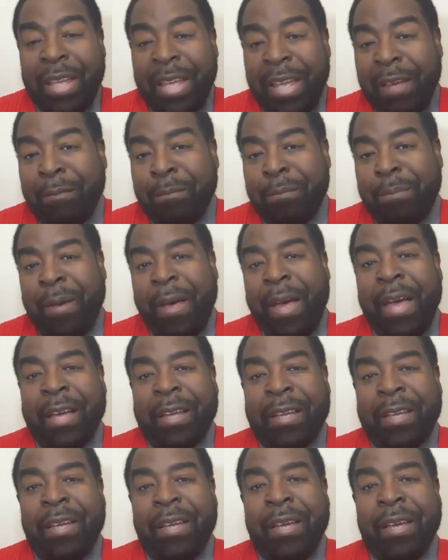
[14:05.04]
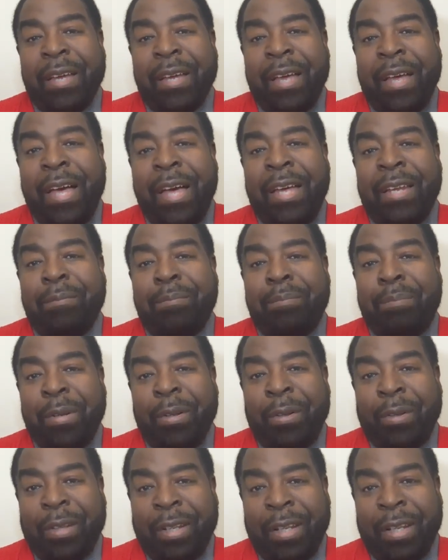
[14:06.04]
impact and
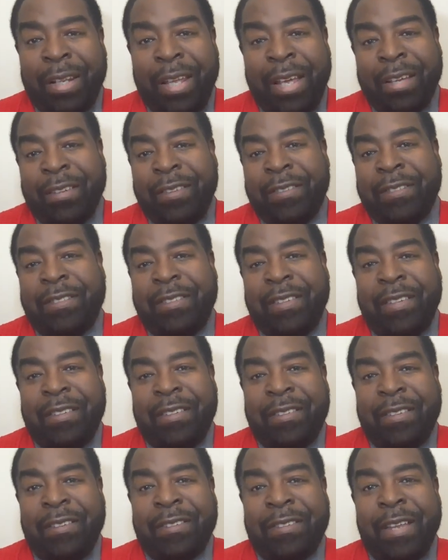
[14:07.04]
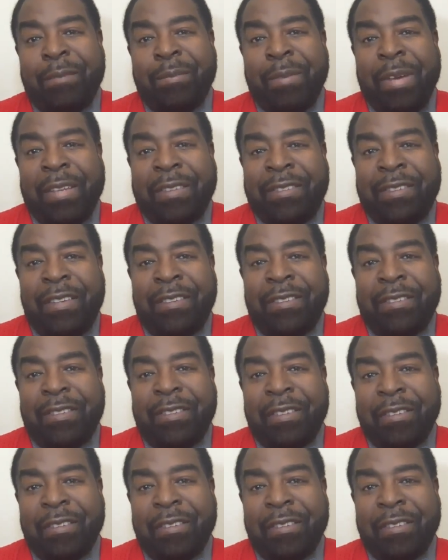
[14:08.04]
build a legacy. Does that make sense?